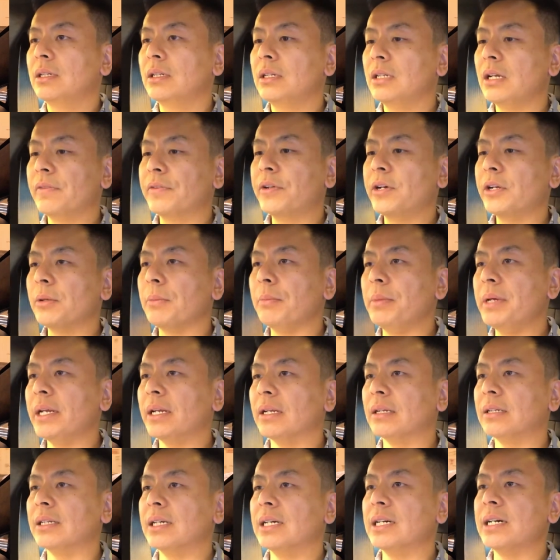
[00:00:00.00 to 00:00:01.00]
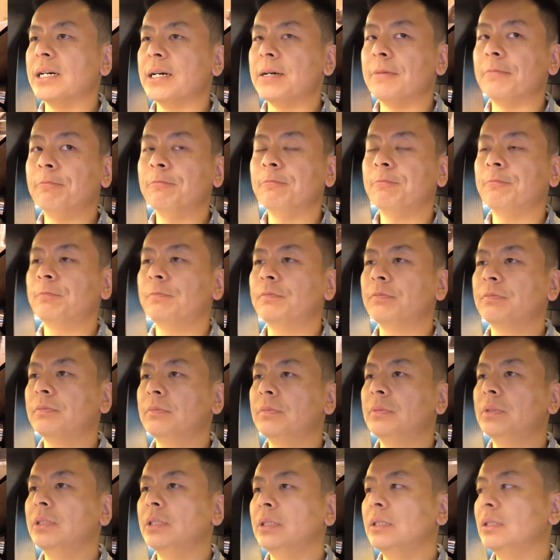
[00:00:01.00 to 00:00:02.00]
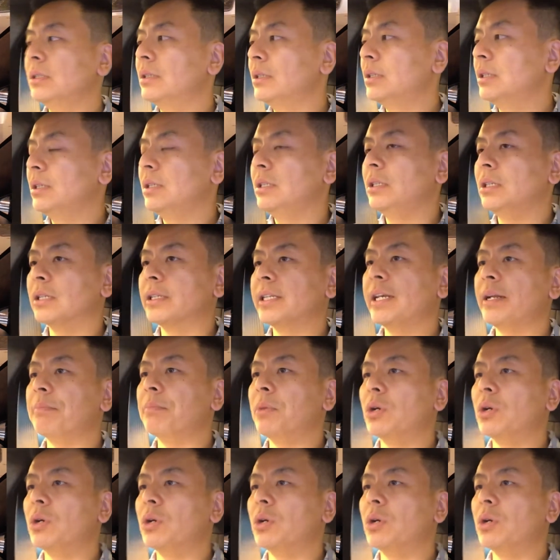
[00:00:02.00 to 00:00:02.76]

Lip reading: Now, I've got to admit, that